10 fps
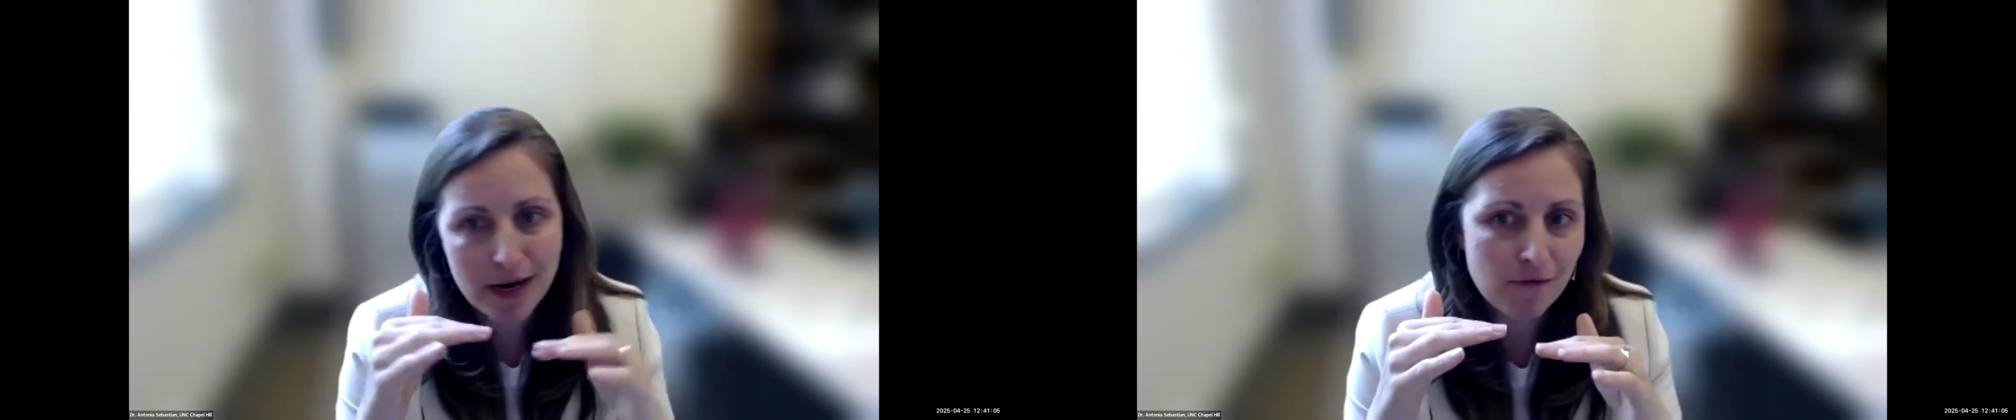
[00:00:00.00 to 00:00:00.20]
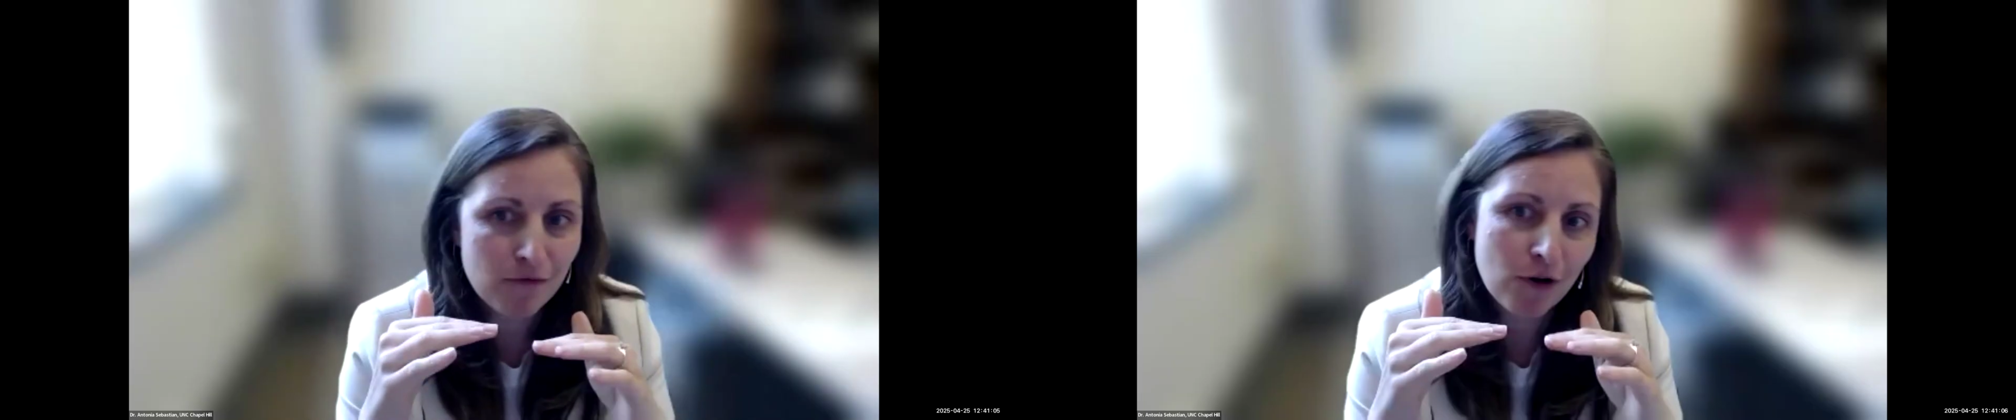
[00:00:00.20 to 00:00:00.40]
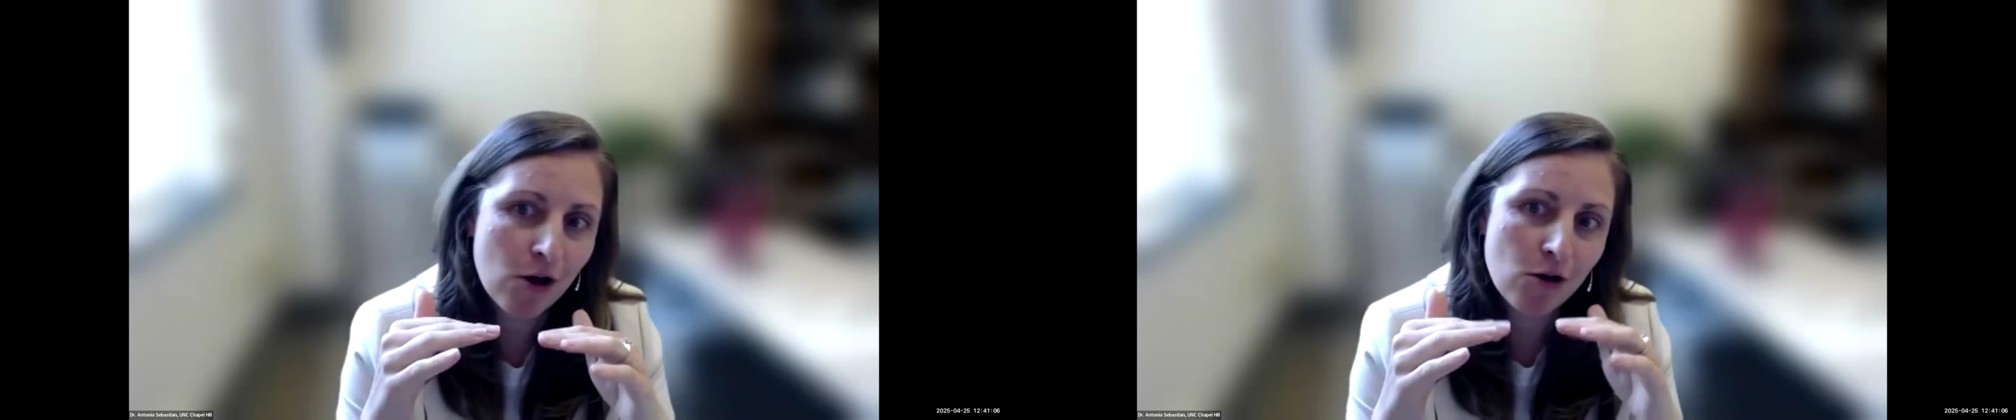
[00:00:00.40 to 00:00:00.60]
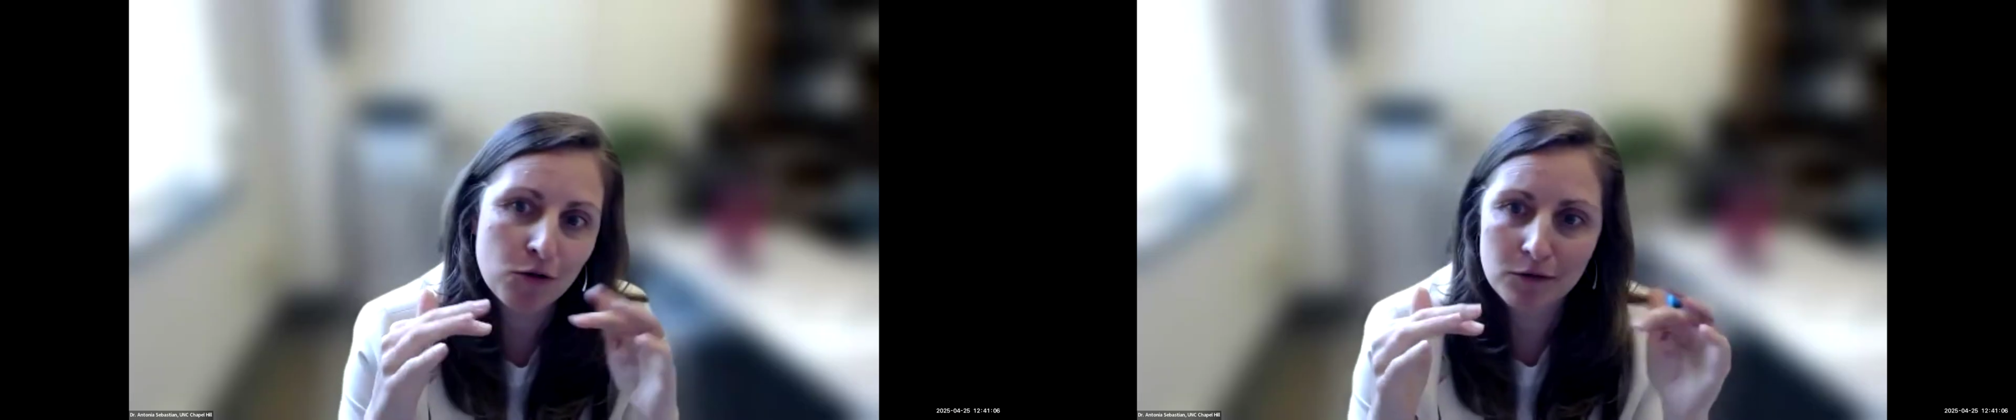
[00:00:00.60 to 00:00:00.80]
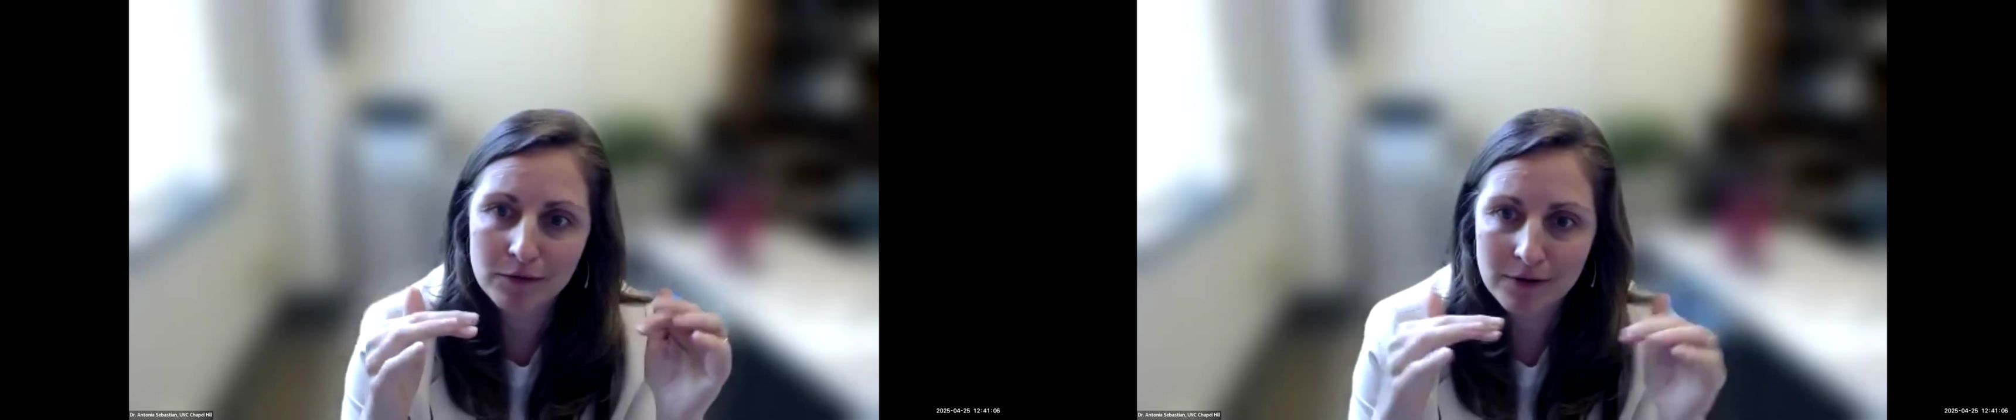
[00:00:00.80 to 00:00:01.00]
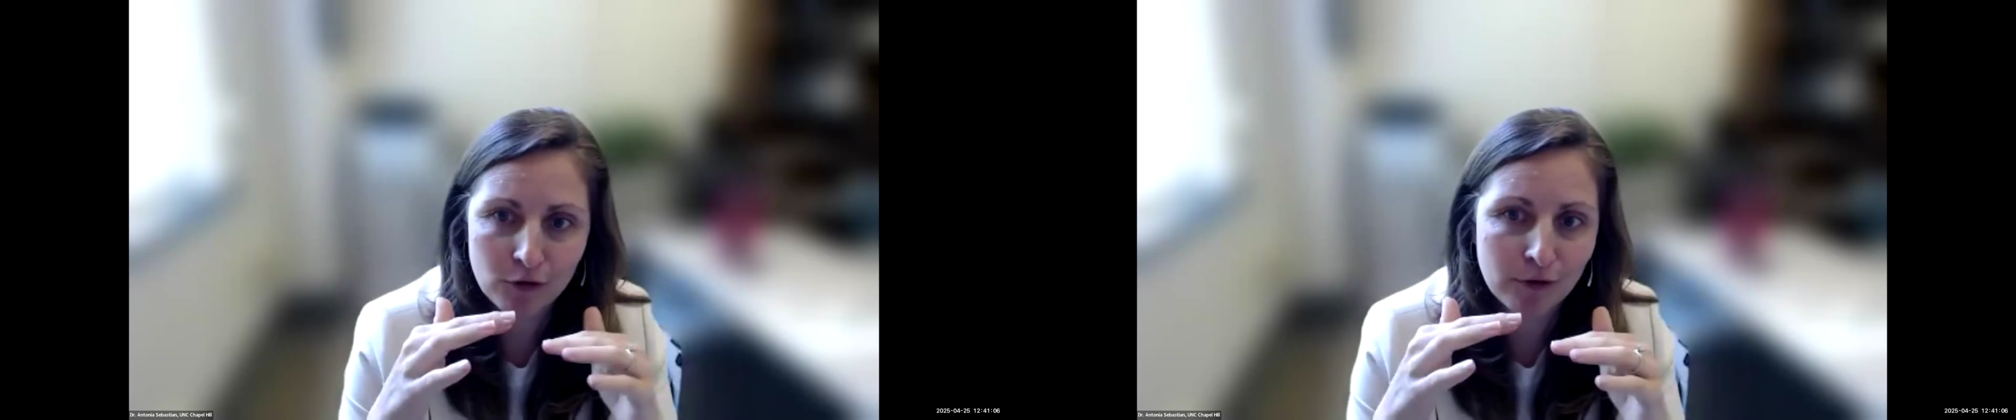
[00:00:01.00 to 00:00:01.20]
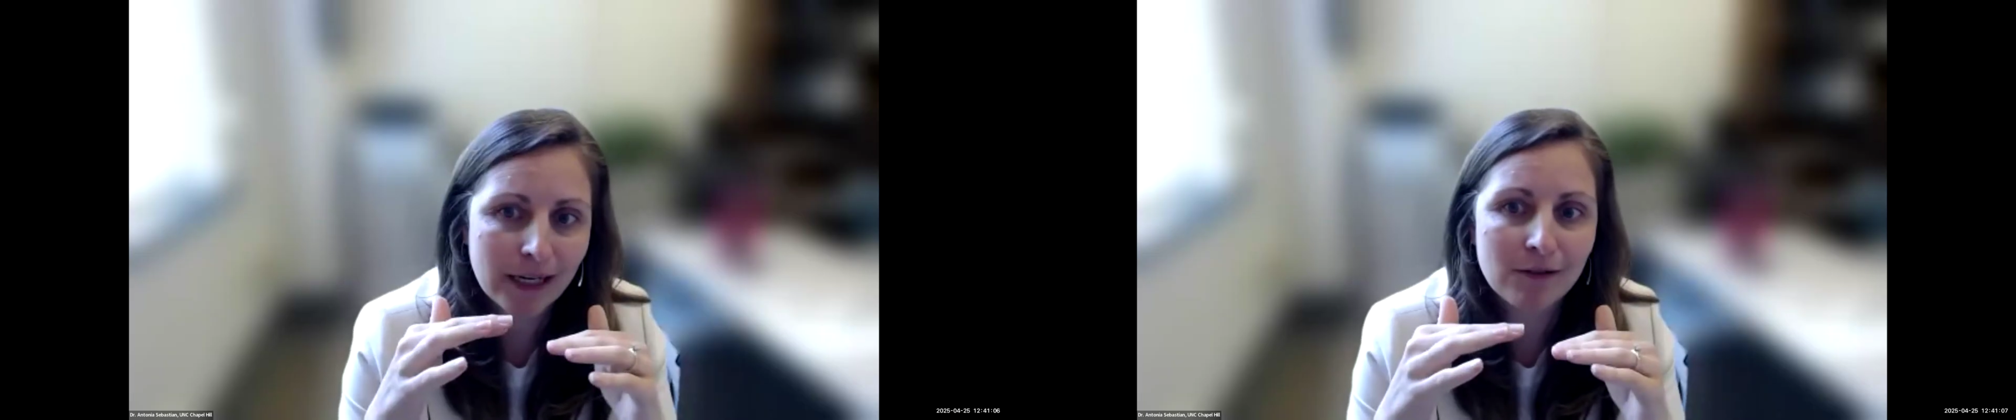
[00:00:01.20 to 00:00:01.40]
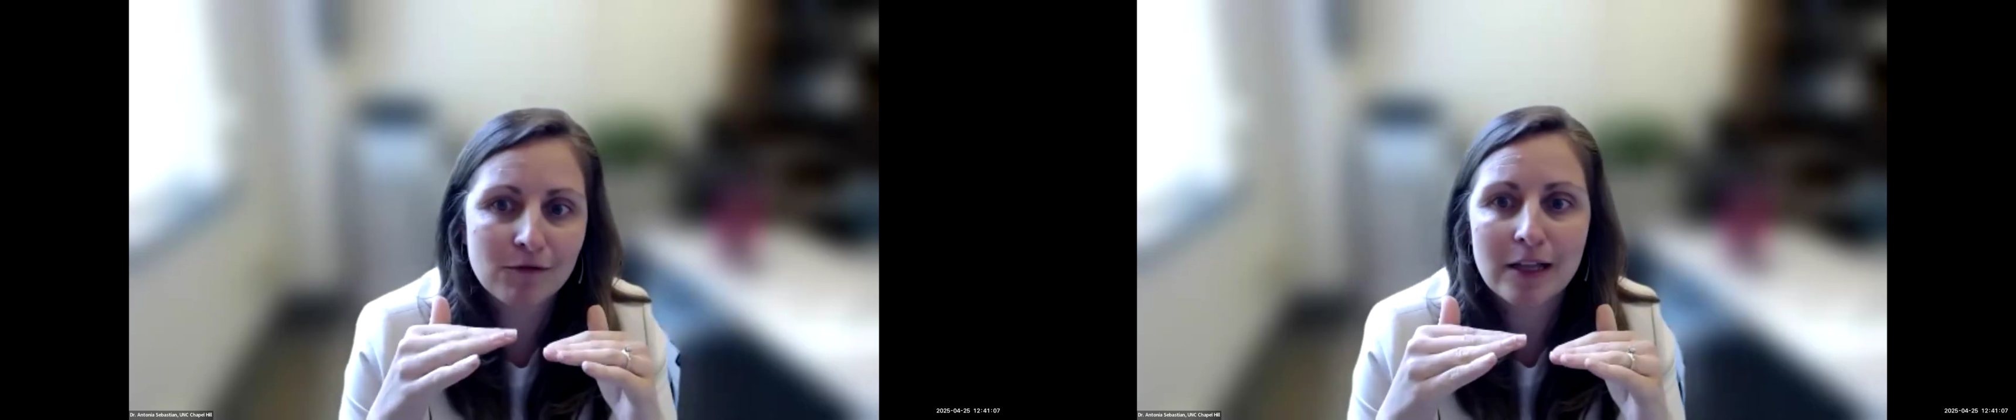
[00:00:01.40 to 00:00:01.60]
rainfall or riverine